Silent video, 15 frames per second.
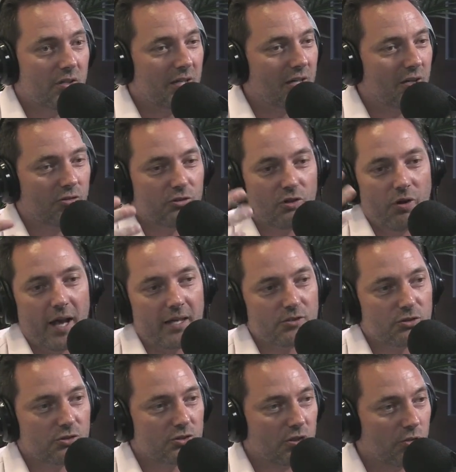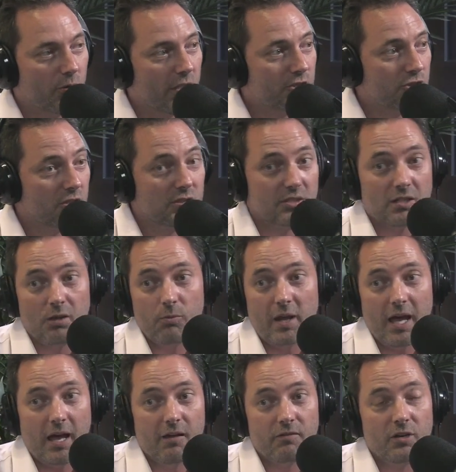They don't know answers to questions. And then we
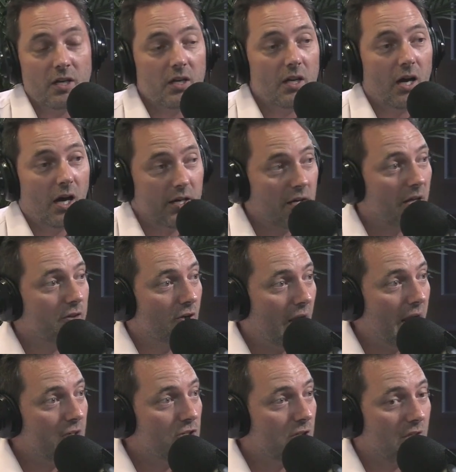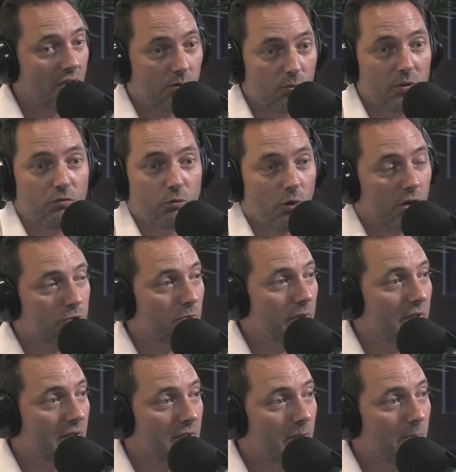have another agent that we've worked
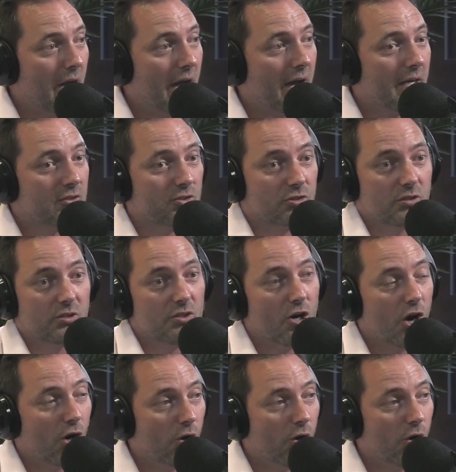with in the past and